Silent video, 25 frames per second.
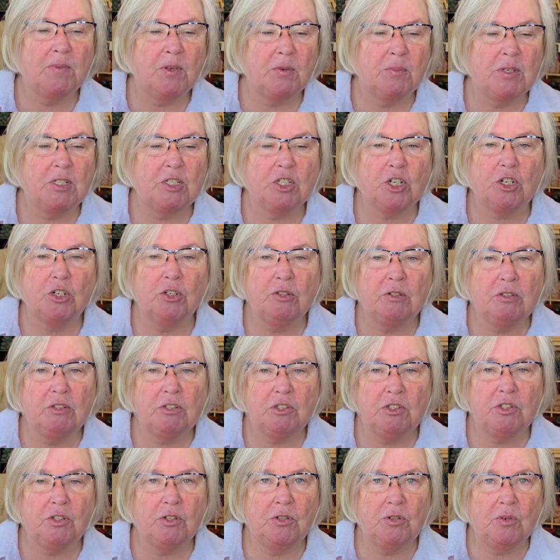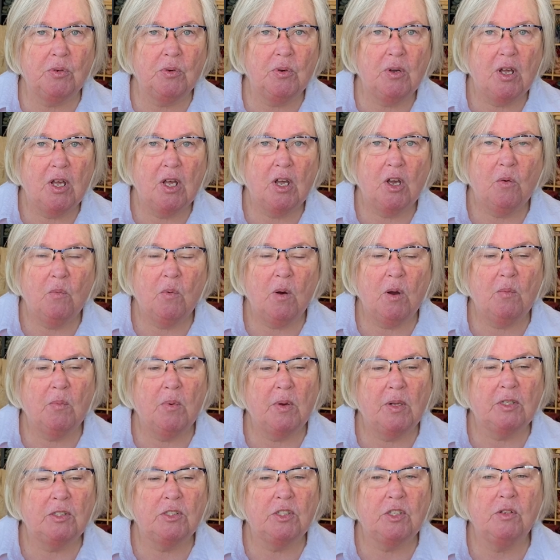a return to what
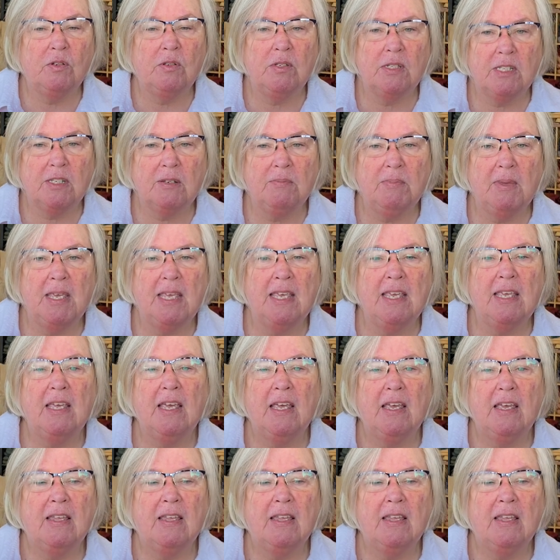wool used to be,